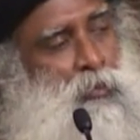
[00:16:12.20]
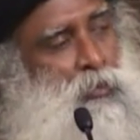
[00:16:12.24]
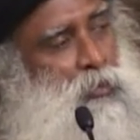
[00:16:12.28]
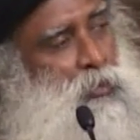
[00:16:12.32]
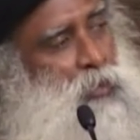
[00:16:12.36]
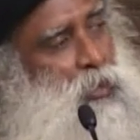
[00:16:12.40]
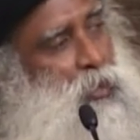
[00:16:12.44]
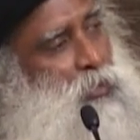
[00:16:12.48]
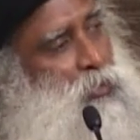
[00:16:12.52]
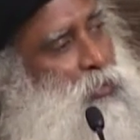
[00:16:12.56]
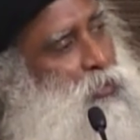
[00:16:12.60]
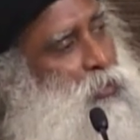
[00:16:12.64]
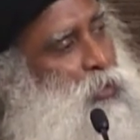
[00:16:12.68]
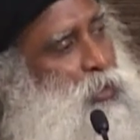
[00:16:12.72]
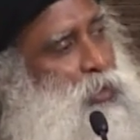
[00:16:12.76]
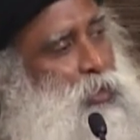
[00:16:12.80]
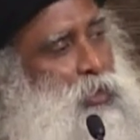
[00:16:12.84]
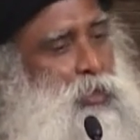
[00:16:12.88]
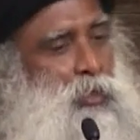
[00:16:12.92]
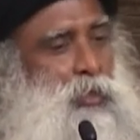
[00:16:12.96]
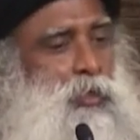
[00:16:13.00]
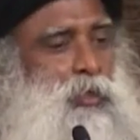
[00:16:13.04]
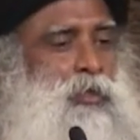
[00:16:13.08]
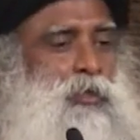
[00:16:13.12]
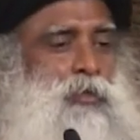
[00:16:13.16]
They go
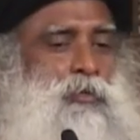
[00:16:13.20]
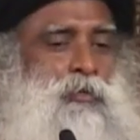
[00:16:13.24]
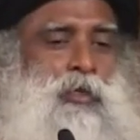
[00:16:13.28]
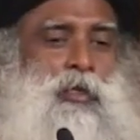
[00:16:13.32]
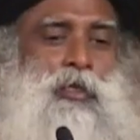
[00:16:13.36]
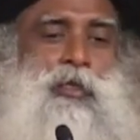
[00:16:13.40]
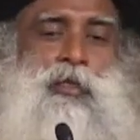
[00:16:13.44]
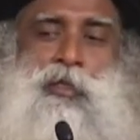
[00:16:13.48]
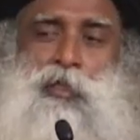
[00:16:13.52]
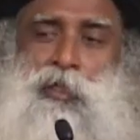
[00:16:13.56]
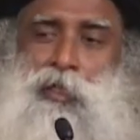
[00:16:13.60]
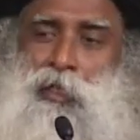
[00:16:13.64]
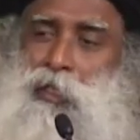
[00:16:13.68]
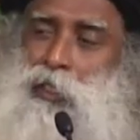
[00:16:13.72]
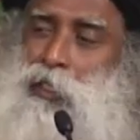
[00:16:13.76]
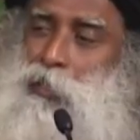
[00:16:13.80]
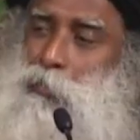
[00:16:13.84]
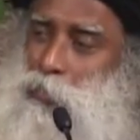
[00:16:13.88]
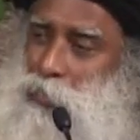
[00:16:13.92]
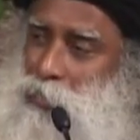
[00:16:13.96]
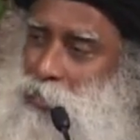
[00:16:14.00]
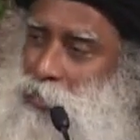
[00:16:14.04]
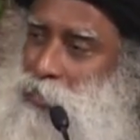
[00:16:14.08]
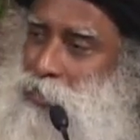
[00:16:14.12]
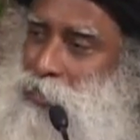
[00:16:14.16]
here, one
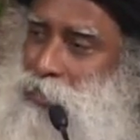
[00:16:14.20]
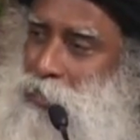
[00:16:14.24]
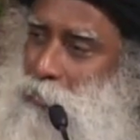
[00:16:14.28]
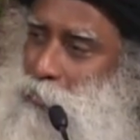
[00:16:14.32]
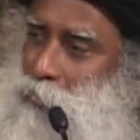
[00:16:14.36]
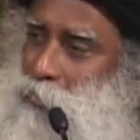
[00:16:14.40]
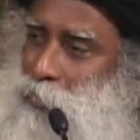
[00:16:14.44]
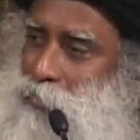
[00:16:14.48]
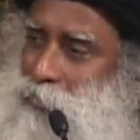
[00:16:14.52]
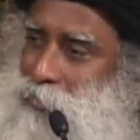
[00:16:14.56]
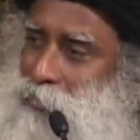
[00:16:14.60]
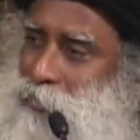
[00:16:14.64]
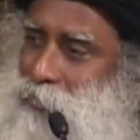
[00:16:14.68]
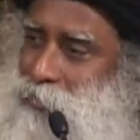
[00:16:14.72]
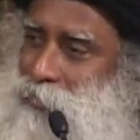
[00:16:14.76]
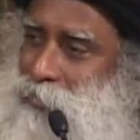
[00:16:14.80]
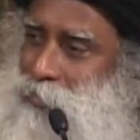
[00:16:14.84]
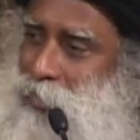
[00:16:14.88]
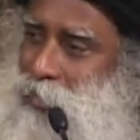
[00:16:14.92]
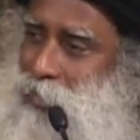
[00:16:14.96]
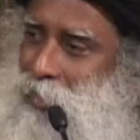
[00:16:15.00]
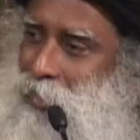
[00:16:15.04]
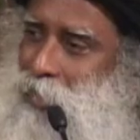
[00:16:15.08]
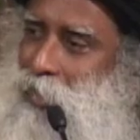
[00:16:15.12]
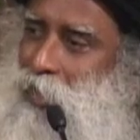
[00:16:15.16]
Ganapati temple,
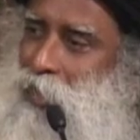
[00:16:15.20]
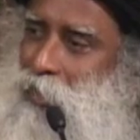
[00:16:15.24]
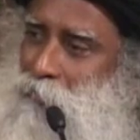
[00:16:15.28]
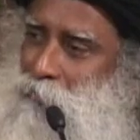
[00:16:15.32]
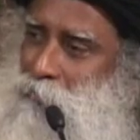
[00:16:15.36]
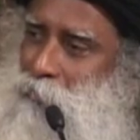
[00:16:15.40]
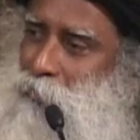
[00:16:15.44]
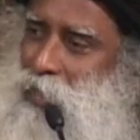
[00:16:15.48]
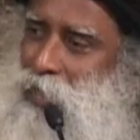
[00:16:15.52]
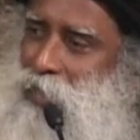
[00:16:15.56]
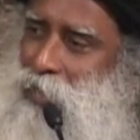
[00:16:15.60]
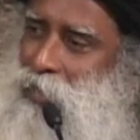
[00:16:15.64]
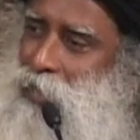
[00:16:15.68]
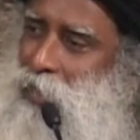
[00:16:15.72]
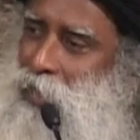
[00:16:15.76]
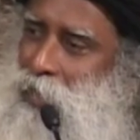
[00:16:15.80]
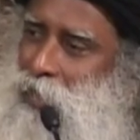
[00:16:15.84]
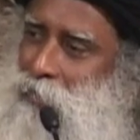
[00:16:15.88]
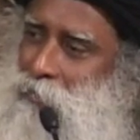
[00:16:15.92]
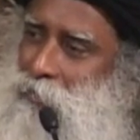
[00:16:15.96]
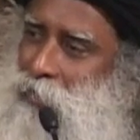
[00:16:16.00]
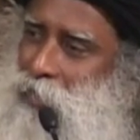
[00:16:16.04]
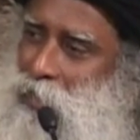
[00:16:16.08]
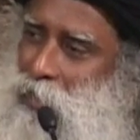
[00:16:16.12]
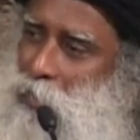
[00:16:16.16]
half man,
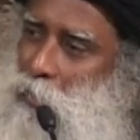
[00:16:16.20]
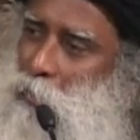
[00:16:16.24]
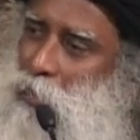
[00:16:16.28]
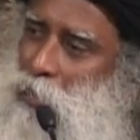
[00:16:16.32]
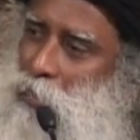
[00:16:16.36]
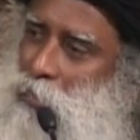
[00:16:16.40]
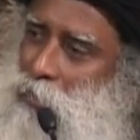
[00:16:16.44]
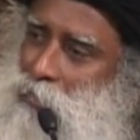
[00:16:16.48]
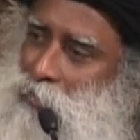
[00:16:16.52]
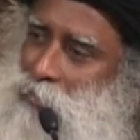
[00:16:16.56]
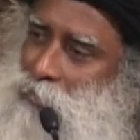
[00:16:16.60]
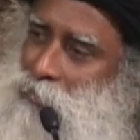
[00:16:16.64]
half animal.